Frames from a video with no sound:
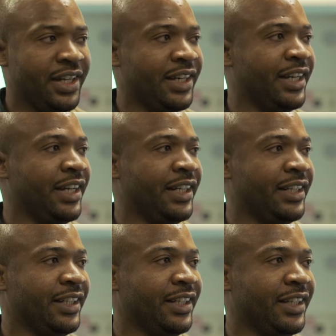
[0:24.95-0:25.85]
and
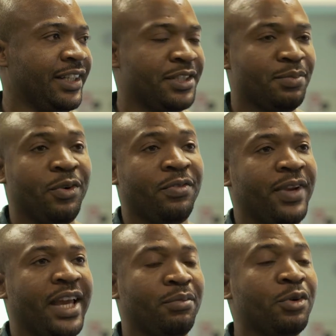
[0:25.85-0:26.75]
this is more of
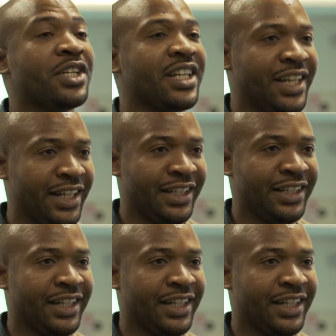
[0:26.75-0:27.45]
like more technical,